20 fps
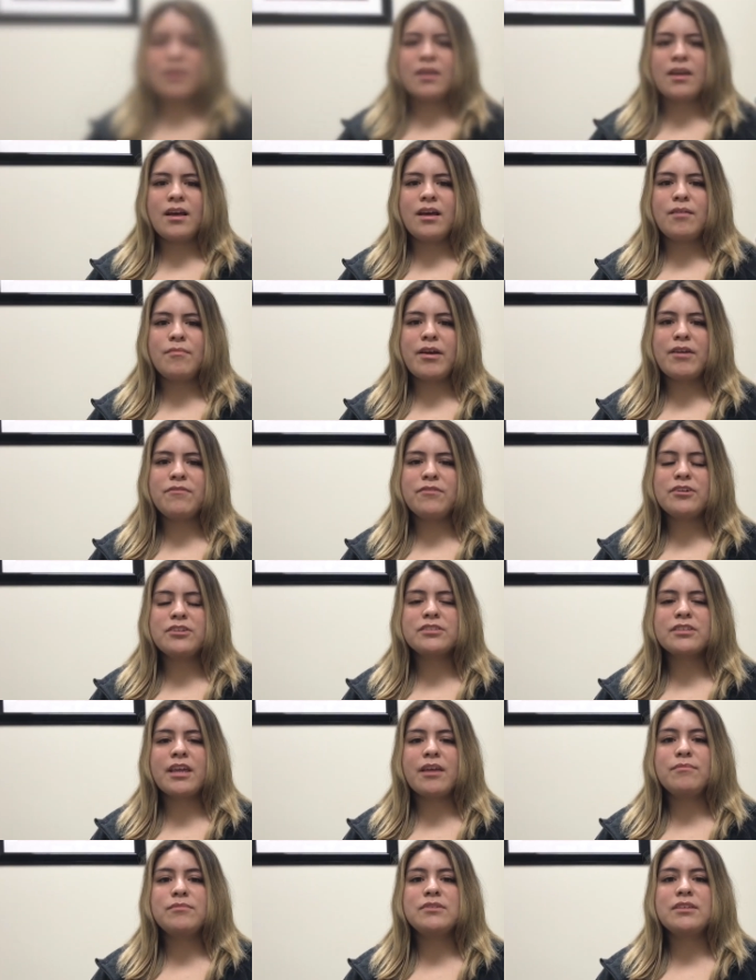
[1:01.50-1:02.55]
Um, uh, I first
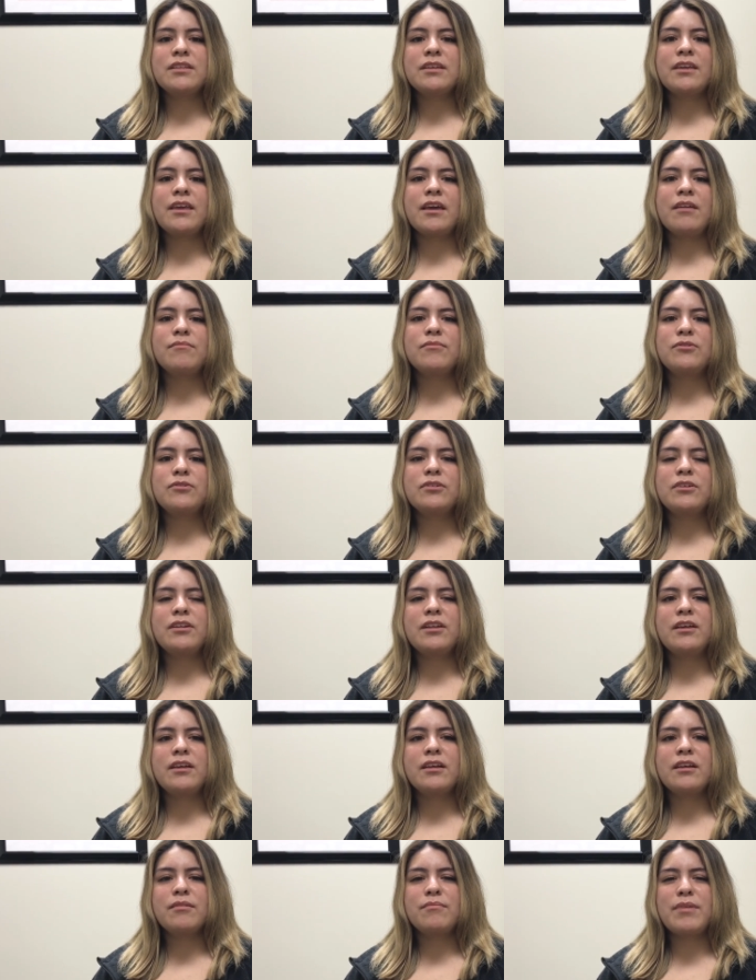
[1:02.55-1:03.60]
came to the Campbell
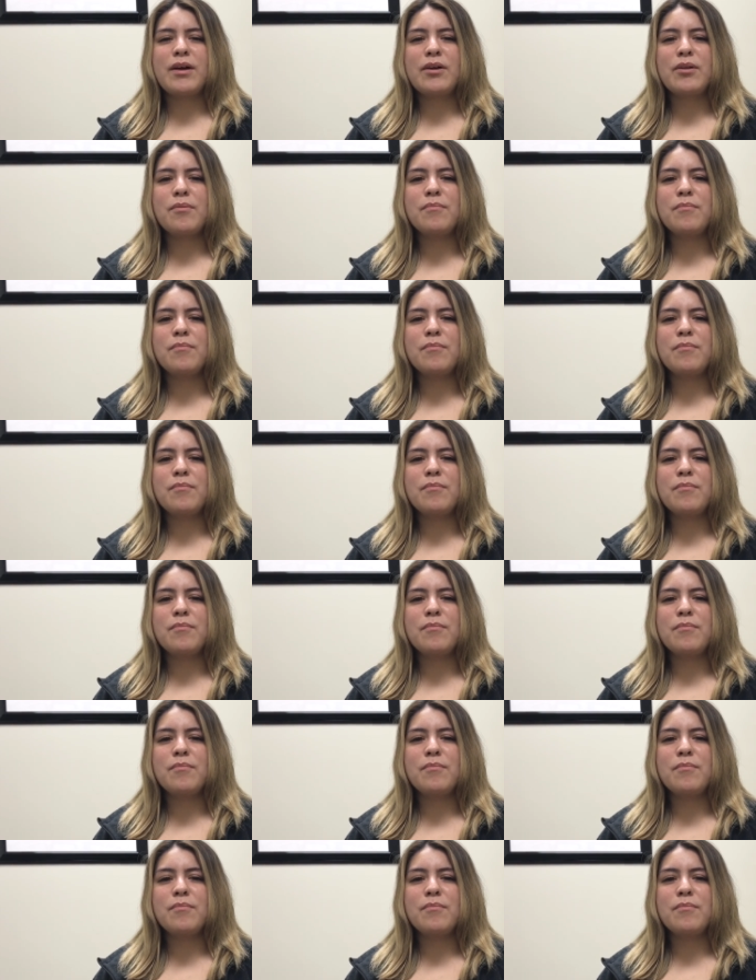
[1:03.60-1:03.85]
Clinic about